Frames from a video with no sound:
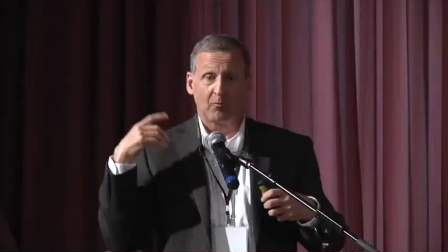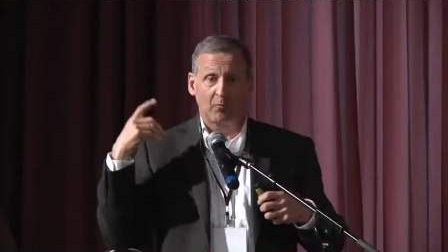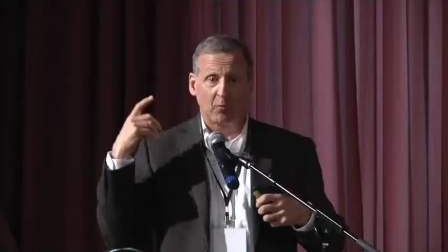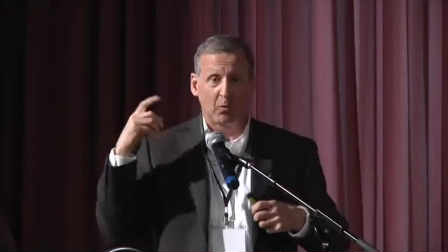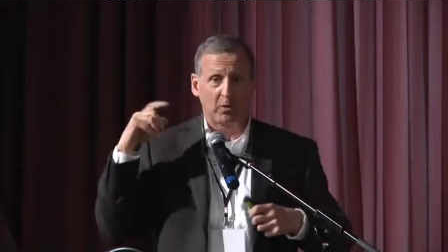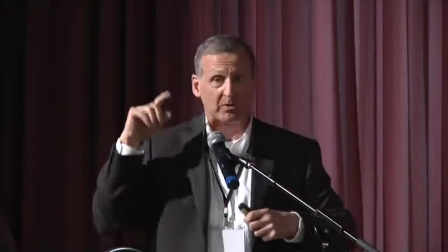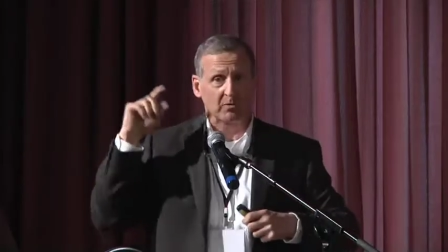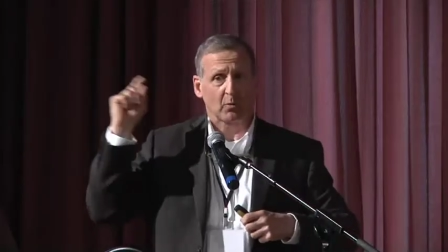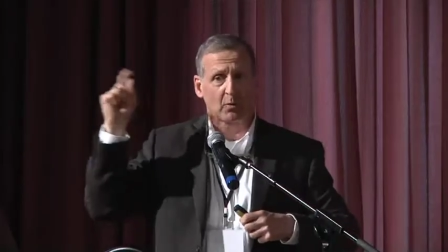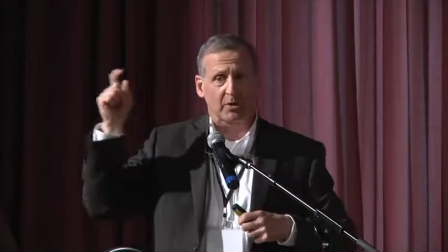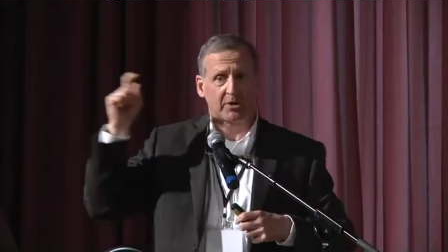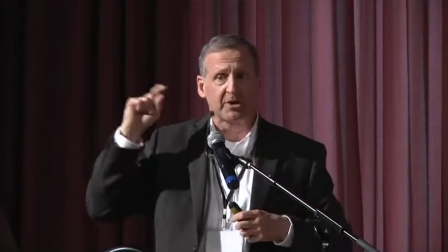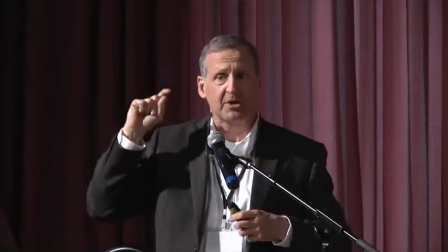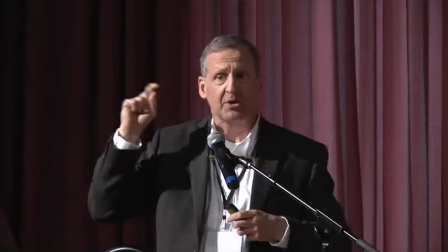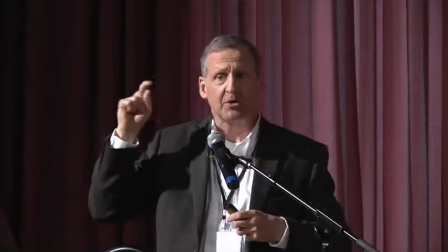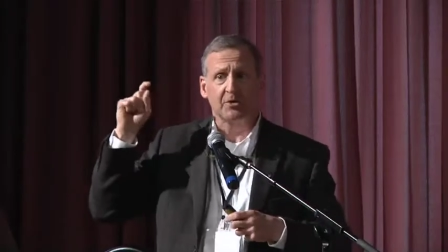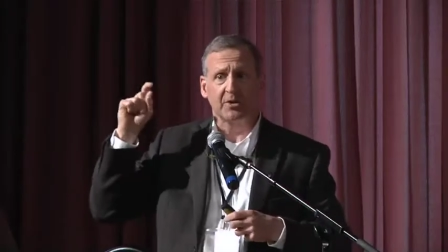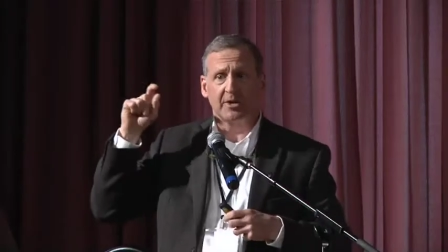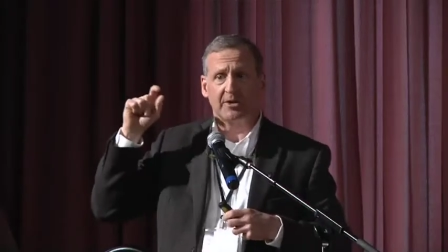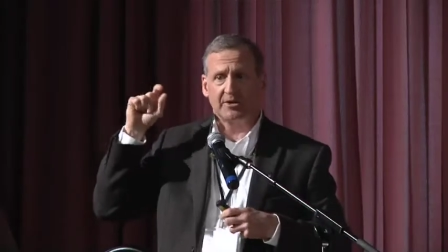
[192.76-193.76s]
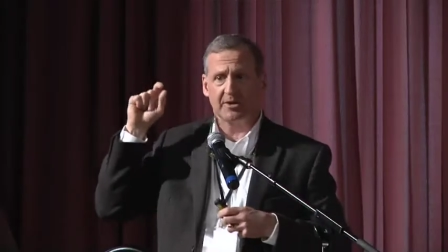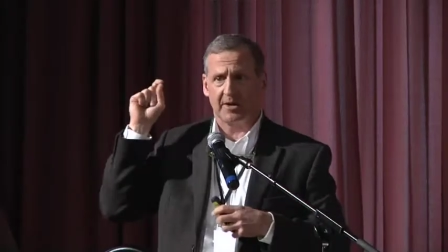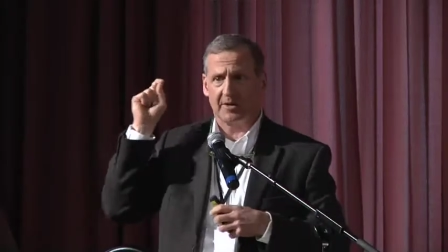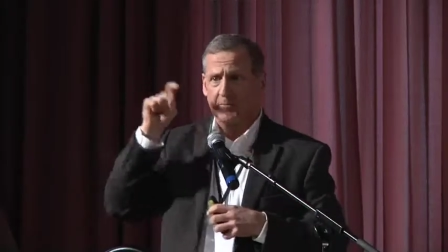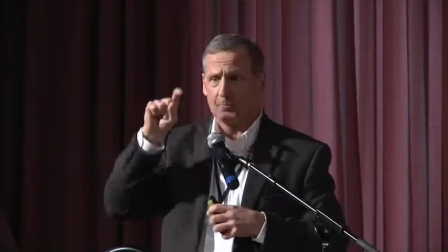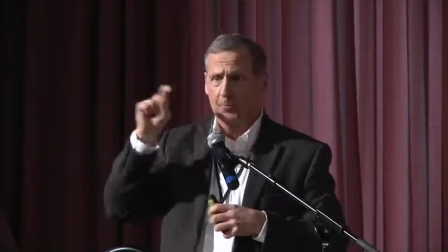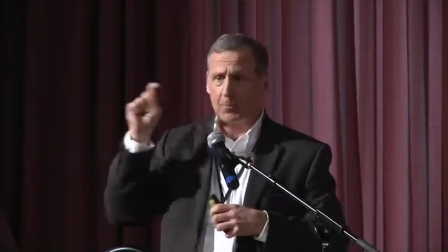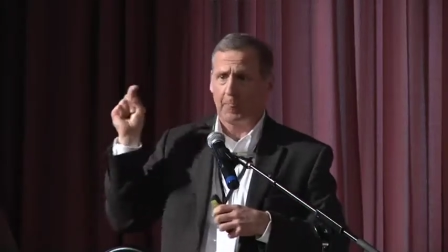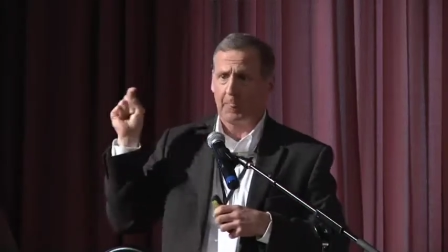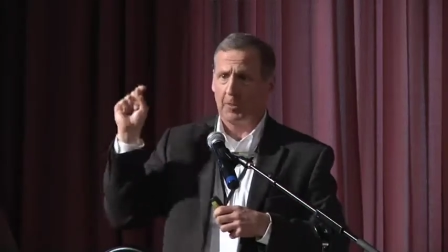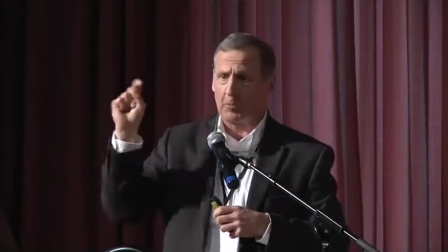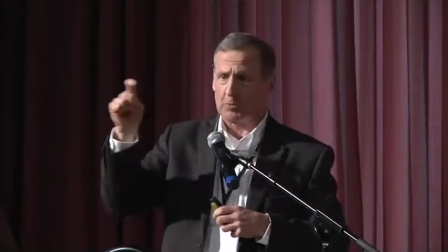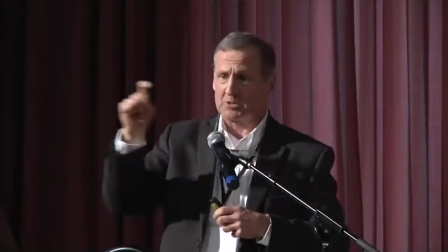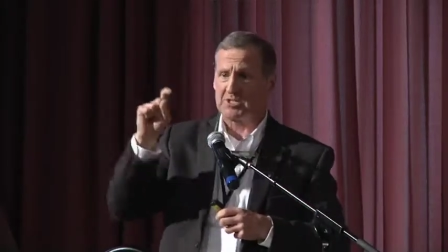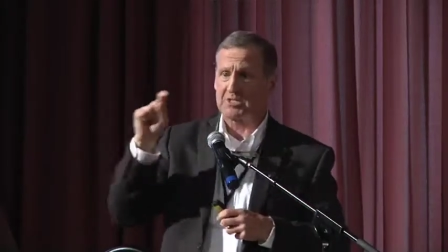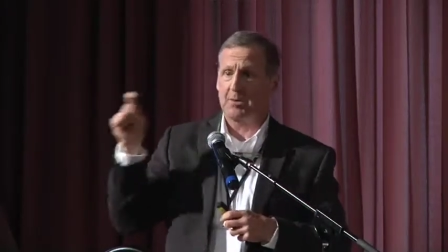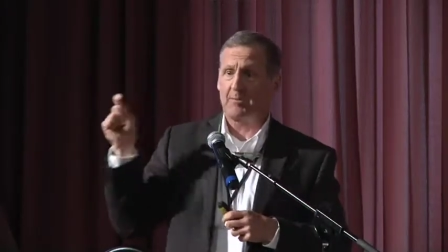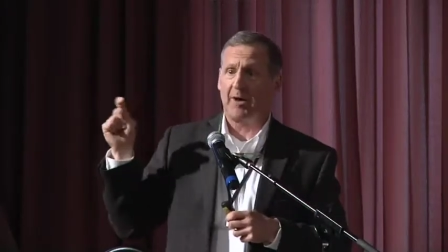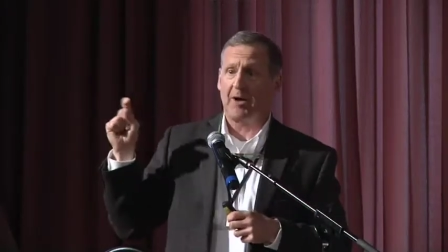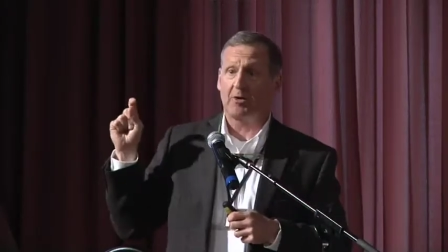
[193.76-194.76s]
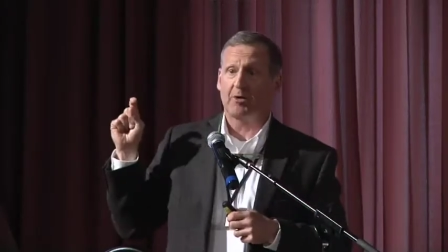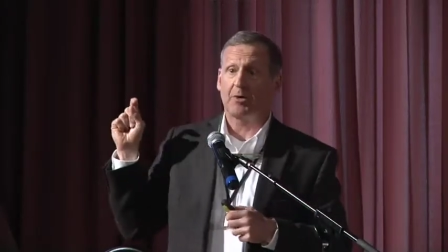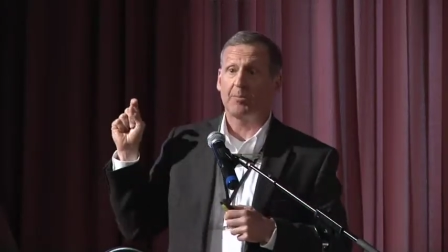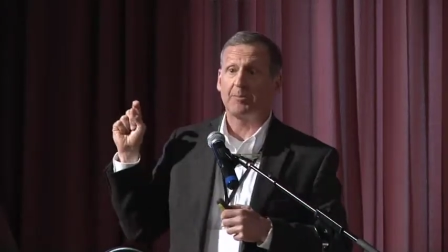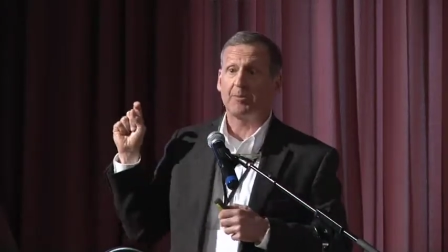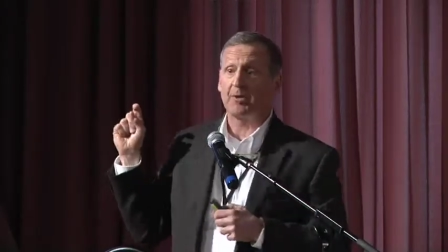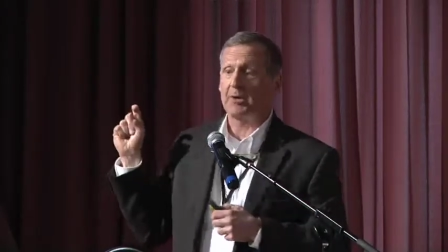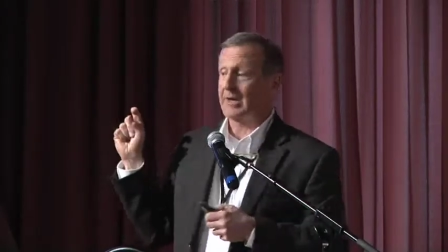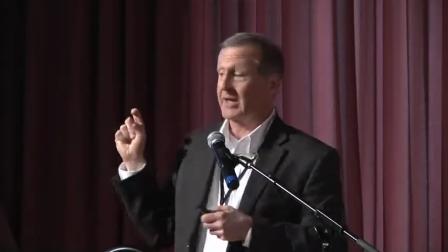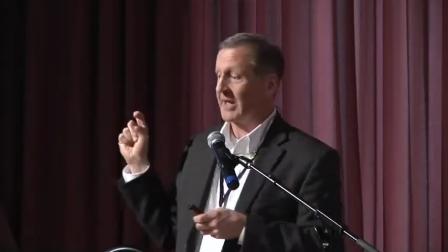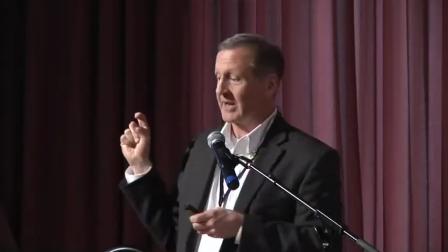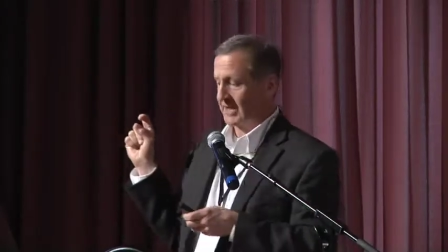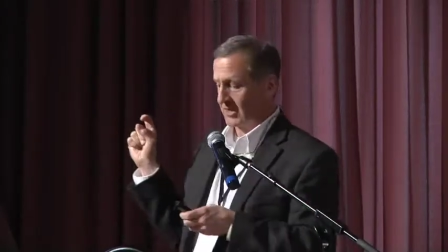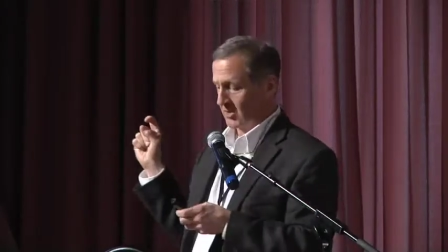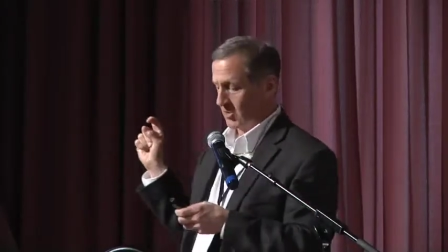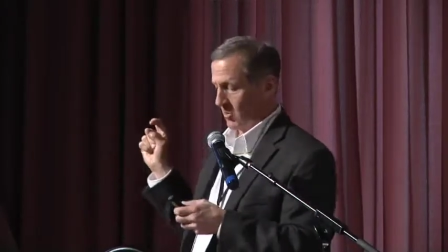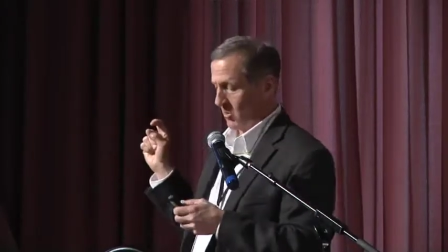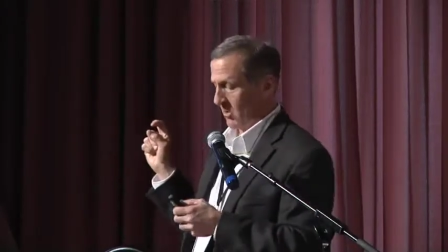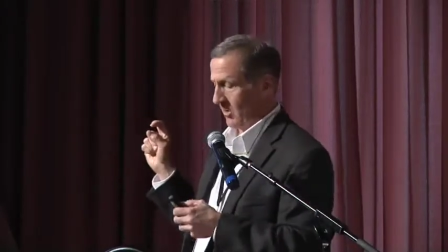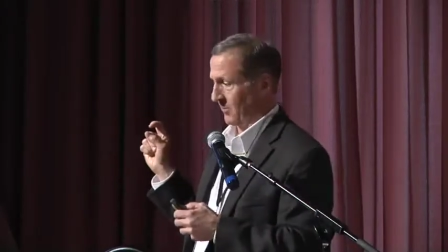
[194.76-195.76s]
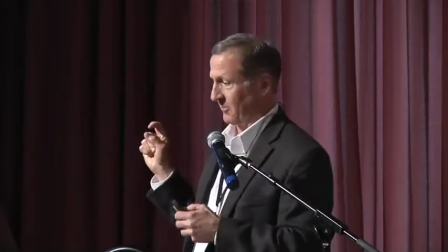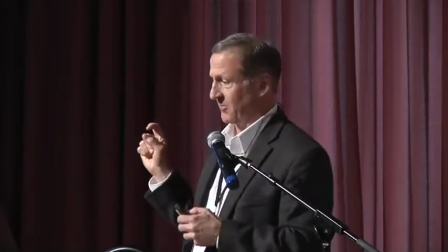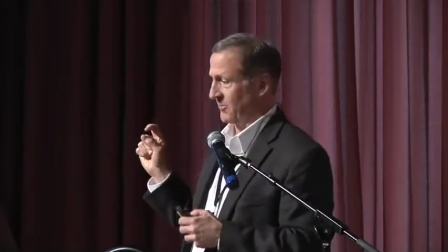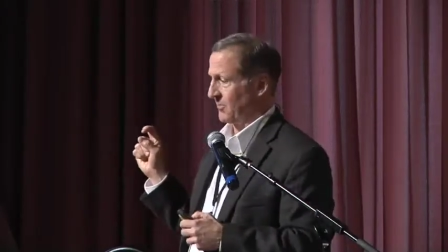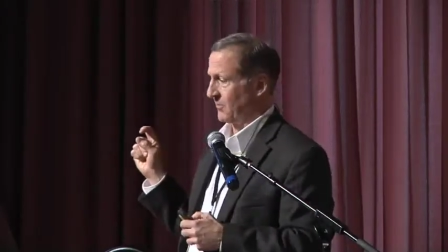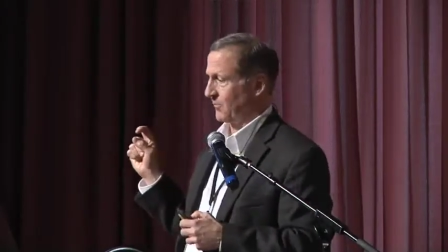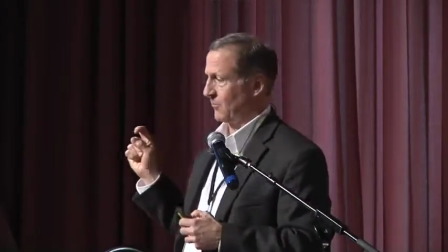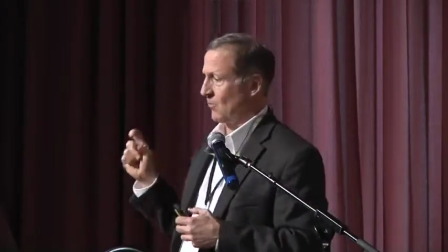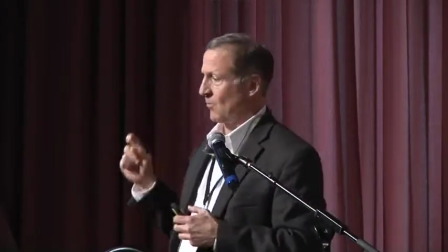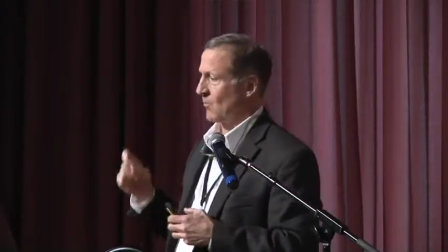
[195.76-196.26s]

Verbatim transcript: we're, we're cued into we're somehow communicating norms.